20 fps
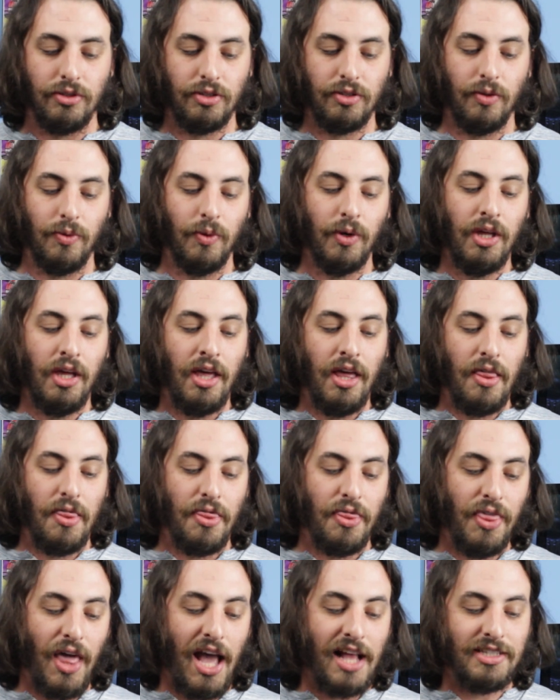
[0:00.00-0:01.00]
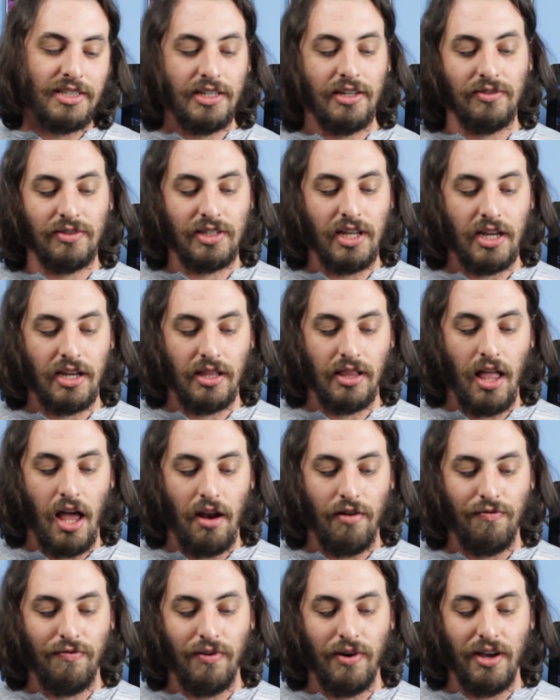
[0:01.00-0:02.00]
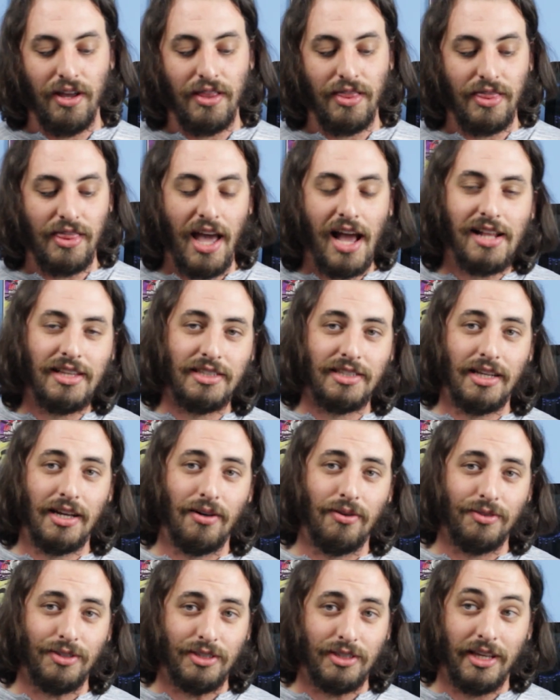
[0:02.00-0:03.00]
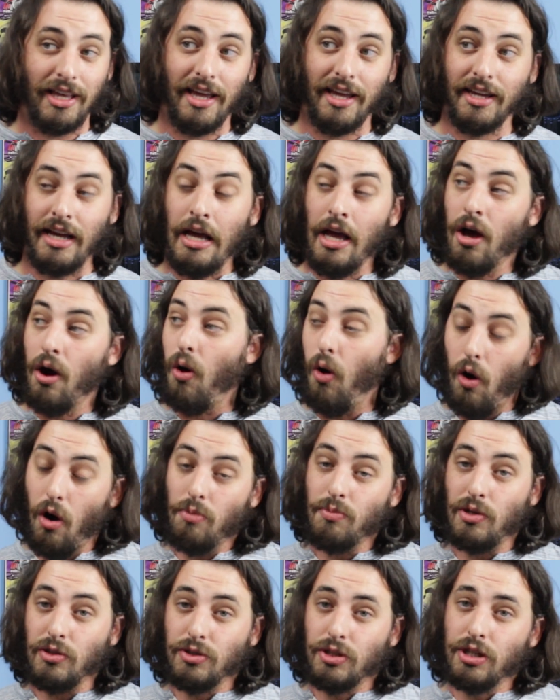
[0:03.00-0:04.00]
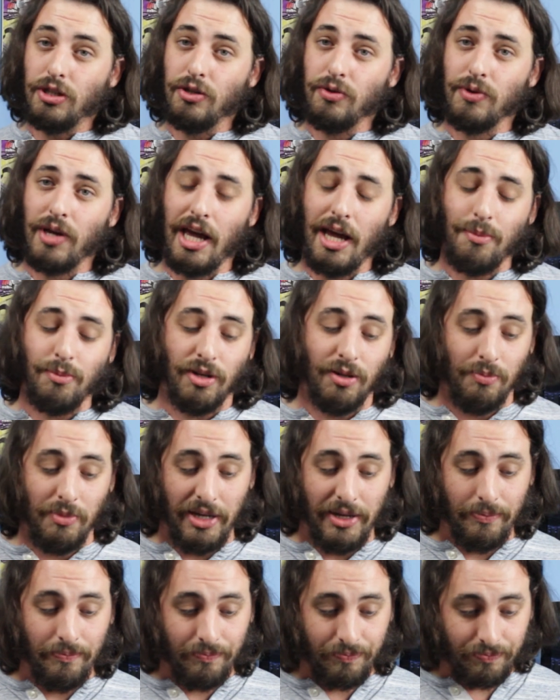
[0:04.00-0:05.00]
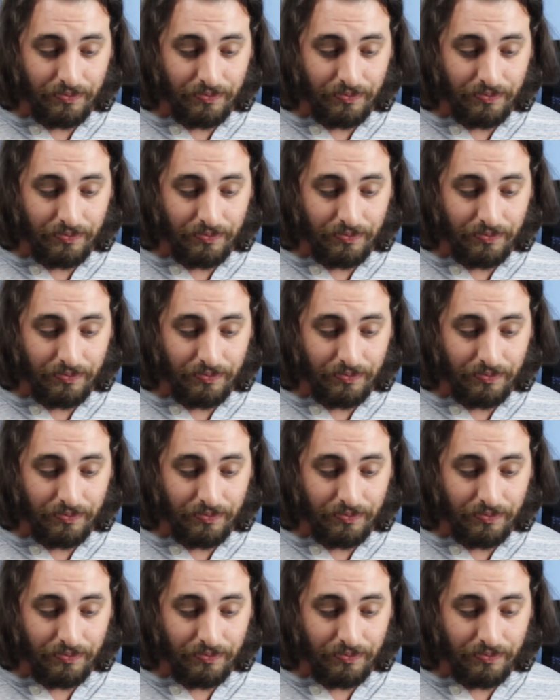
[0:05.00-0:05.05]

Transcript: So that sounds like a lot of fun. That sounds like almost a new game to me.